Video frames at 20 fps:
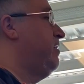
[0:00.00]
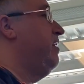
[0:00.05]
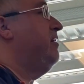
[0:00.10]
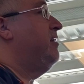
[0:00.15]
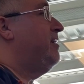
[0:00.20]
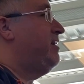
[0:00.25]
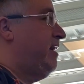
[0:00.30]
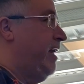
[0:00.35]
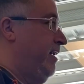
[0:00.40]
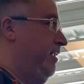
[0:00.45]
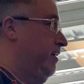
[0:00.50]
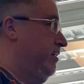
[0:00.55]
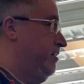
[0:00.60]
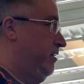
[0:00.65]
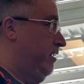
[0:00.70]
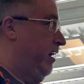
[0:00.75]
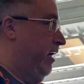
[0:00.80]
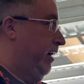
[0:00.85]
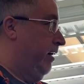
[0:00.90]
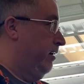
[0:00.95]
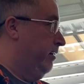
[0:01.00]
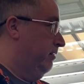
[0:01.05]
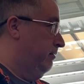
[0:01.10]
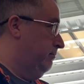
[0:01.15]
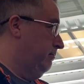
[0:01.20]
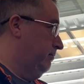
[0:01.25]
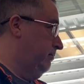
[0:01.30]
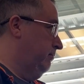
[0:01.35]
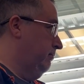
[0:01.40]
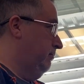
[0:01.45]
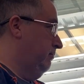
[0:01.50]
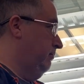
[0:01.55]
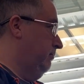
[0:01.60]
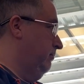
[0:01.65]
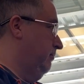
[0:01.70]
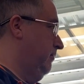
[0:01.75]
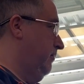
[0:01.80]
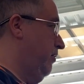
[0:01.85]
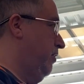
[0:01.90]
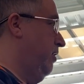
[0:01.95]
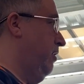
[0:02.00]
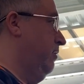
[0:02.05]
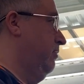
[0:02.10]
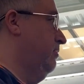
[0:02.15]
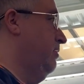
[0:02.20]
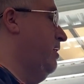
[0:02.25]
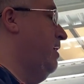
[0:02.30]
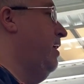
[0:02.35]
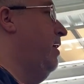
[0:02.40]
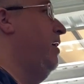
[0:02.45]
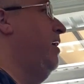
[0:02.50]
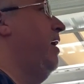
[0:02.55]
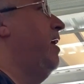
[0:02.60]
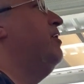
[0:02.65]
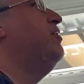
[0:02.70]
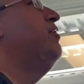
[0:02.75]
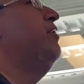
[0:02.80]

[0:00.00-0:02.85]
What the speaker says: that the state doesn't like. Okay. And